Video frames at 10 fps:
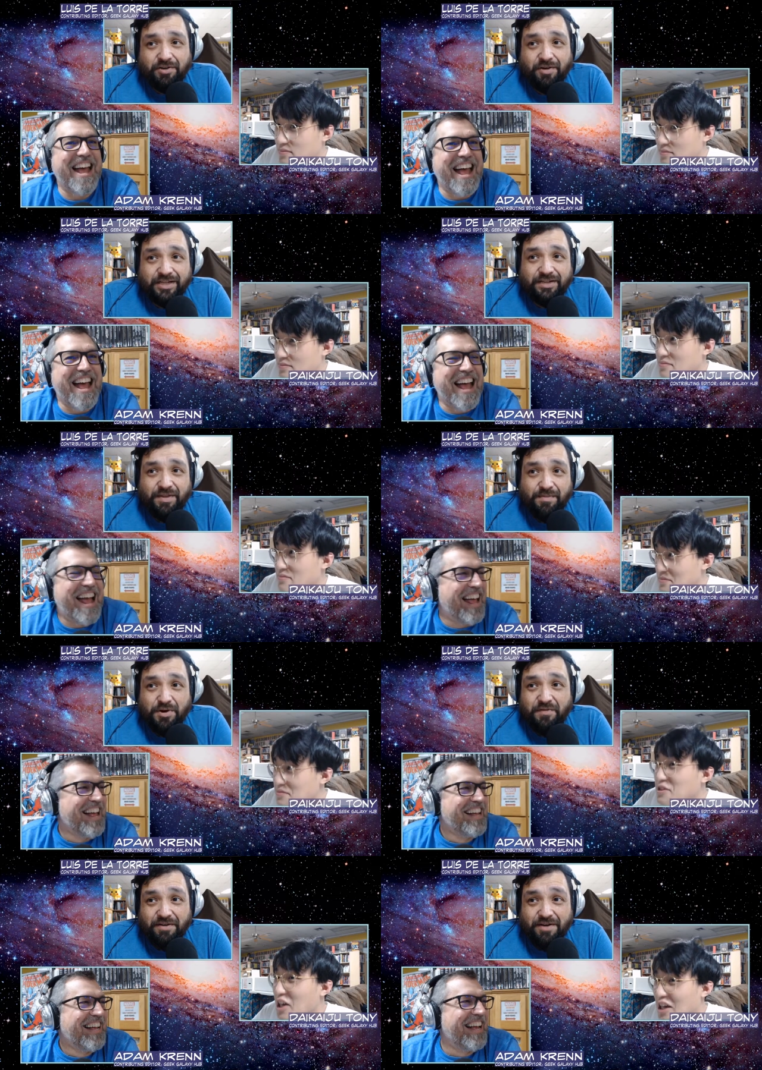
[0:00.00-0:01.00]
Speaker 1: crux of the
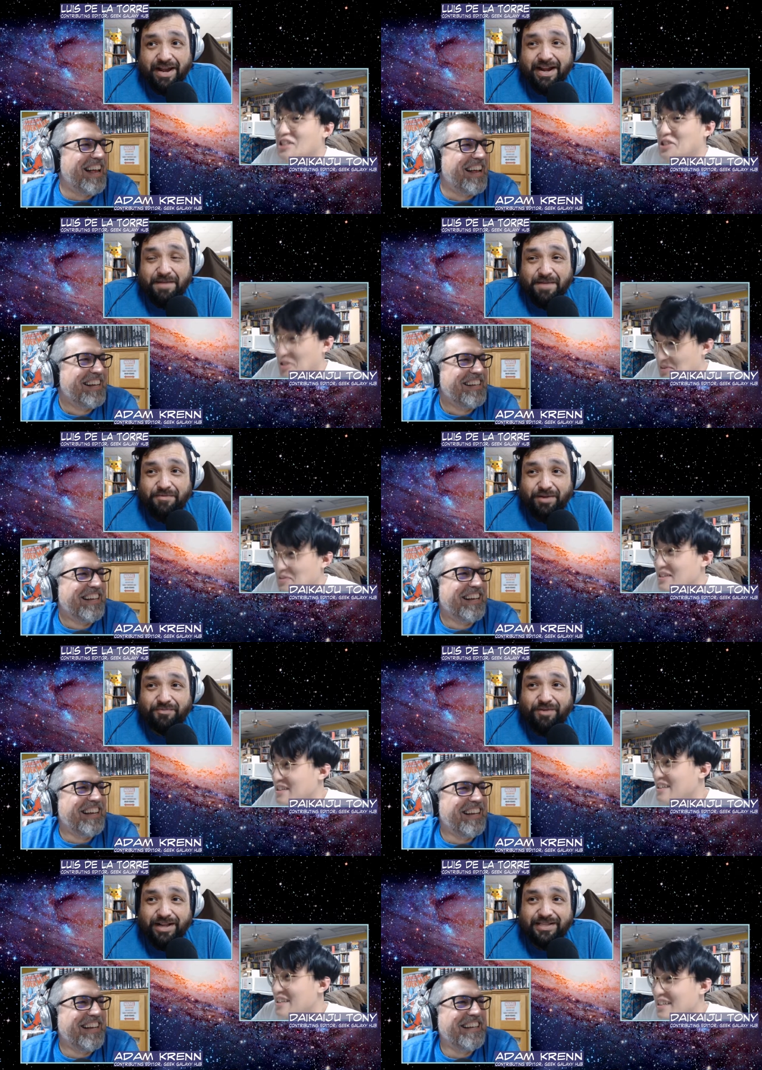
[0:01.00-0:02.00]
movie, yes. right? I mean, what,
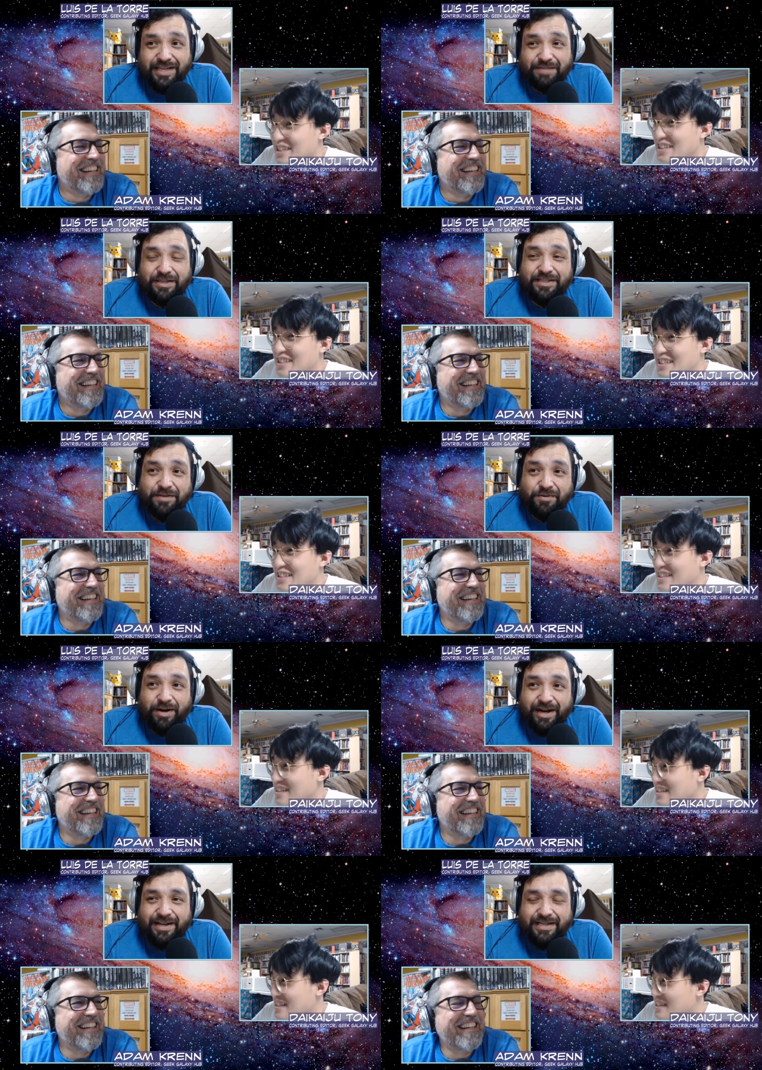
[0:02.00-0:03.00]
what else? besides what we're
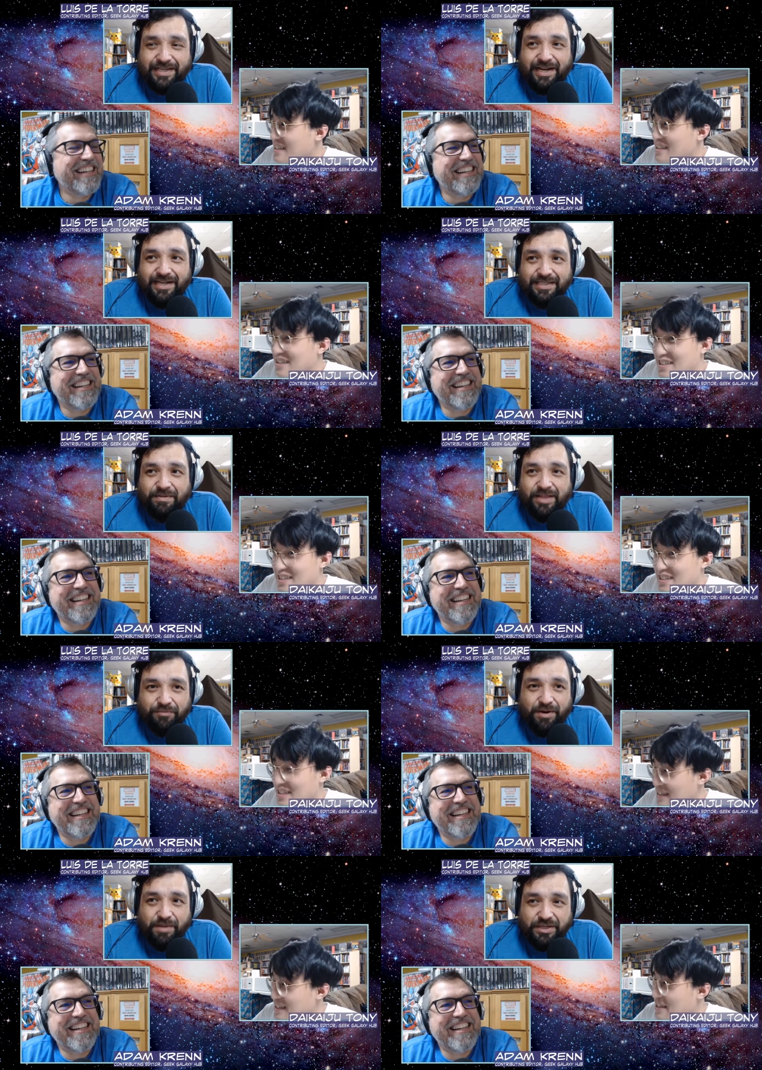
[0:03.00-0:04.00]
going to discuss, I mean, that's
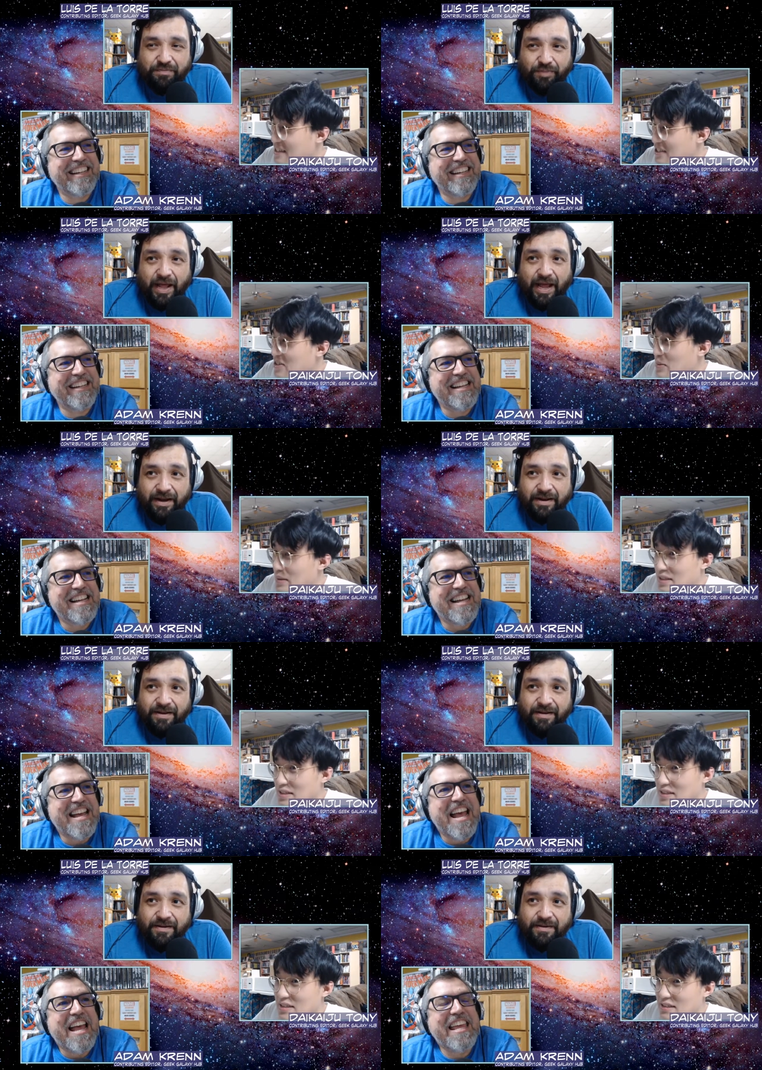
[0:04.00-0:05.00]
pretty much the plot.
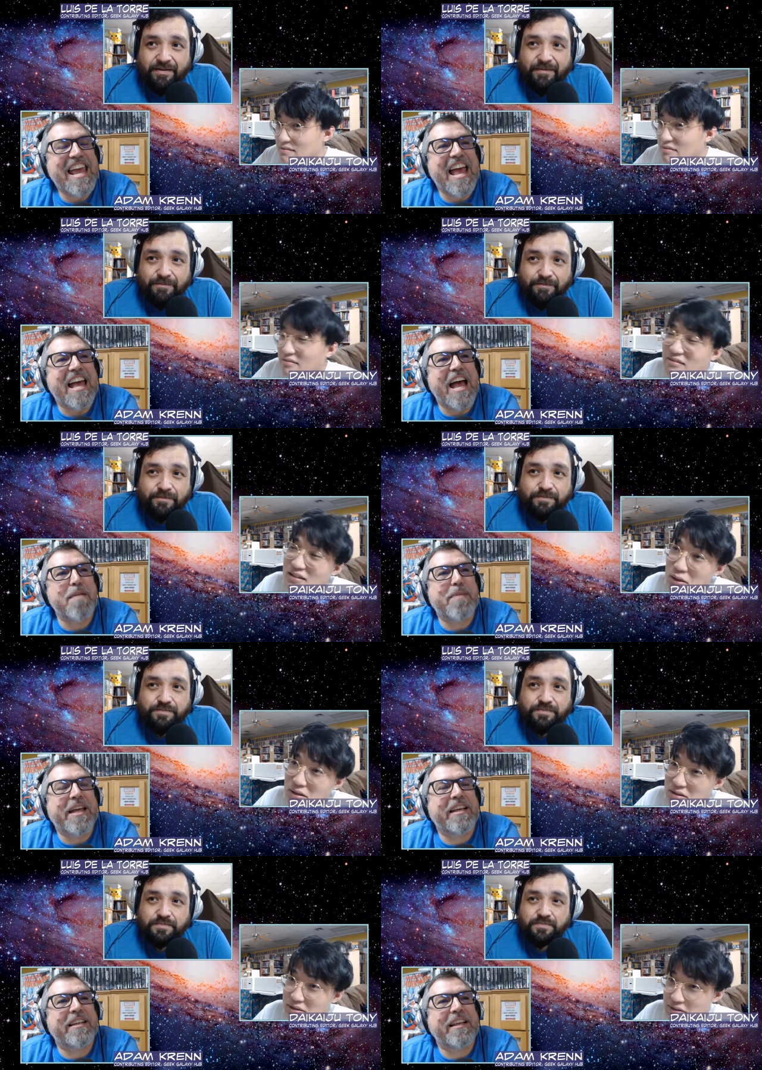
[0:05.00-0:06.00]
Speaker 2: Yeah, I
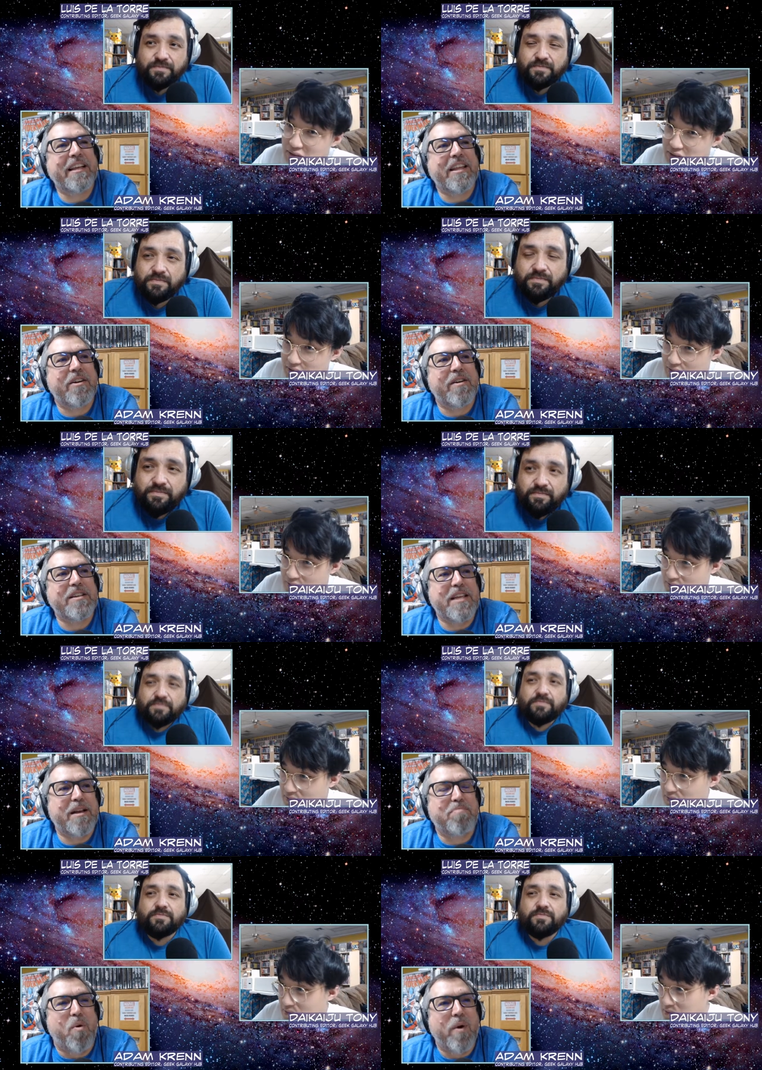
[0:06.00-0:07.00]
mean, there is
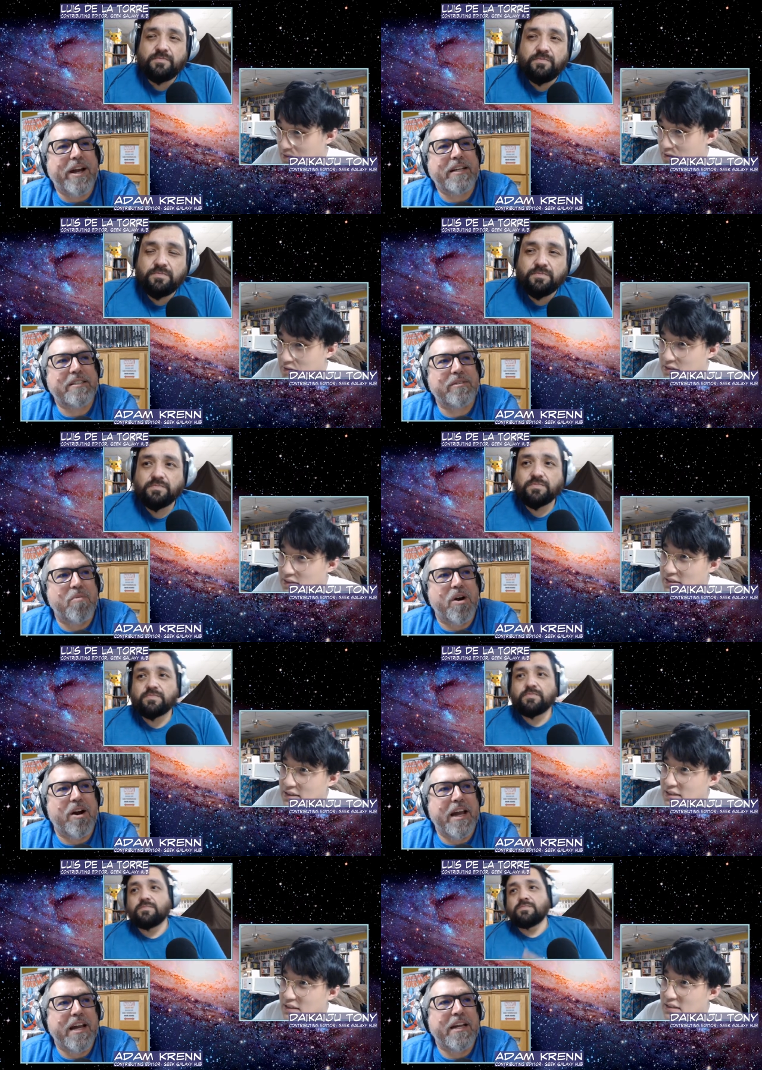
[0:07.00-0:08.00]
that point where
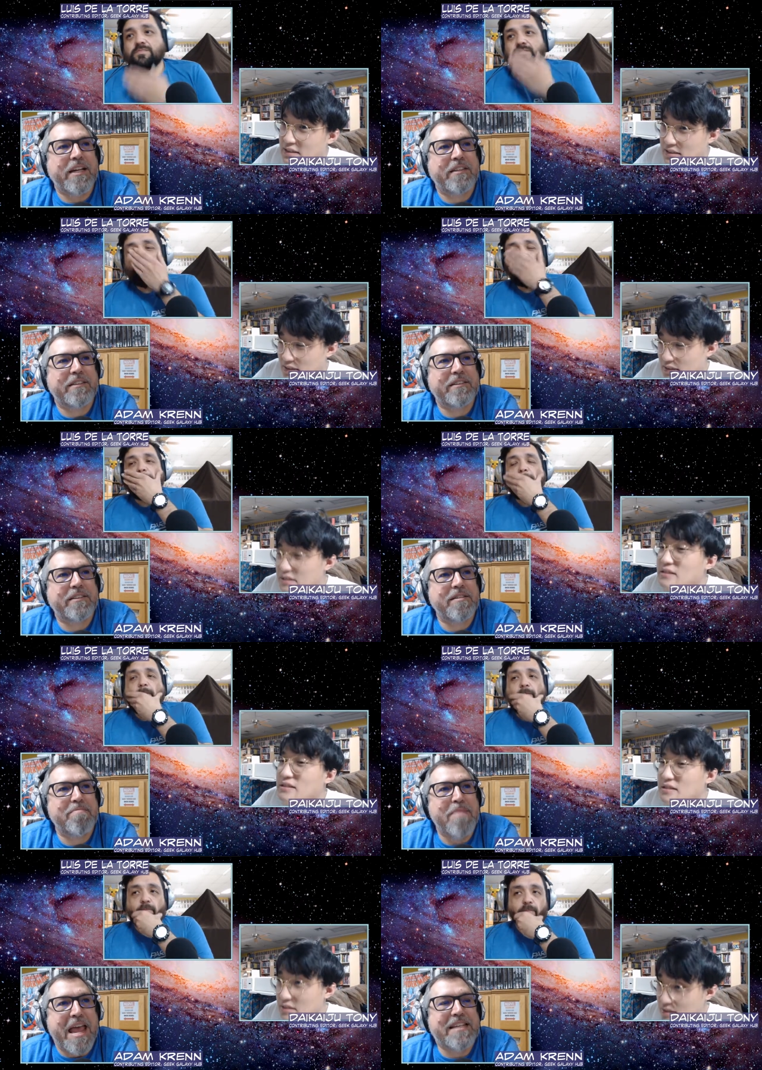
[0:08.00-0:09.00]
he
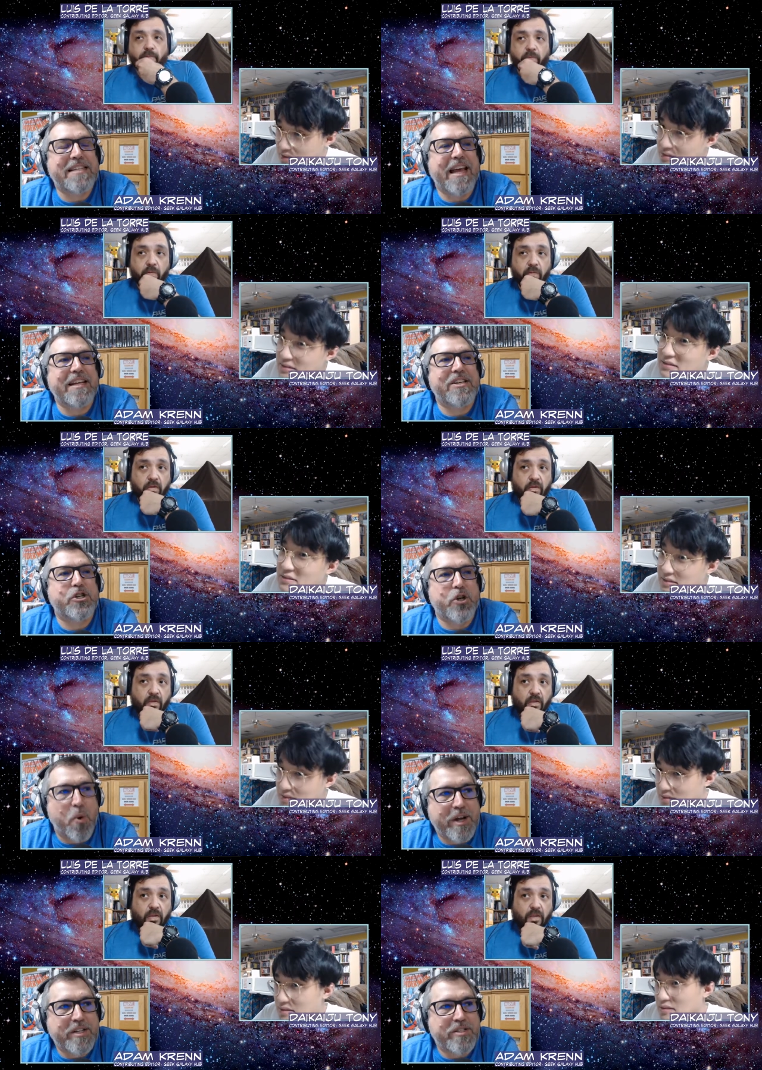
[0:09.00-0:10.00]
makes a
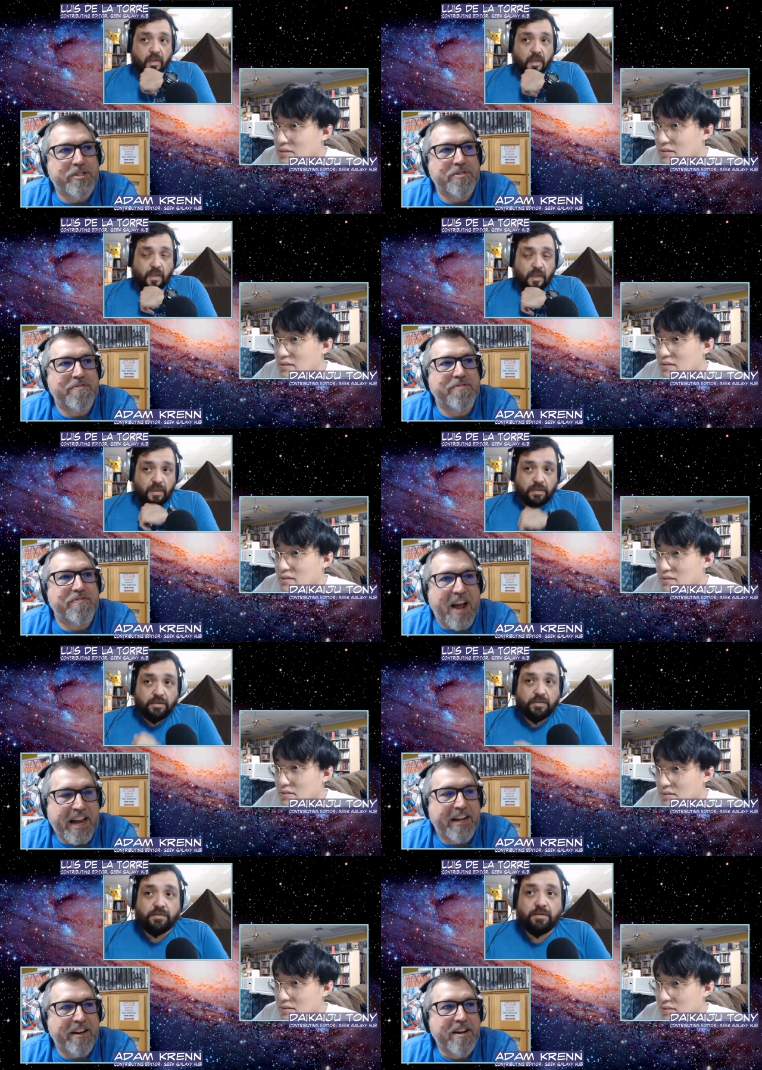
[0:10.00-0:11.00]
choice to fight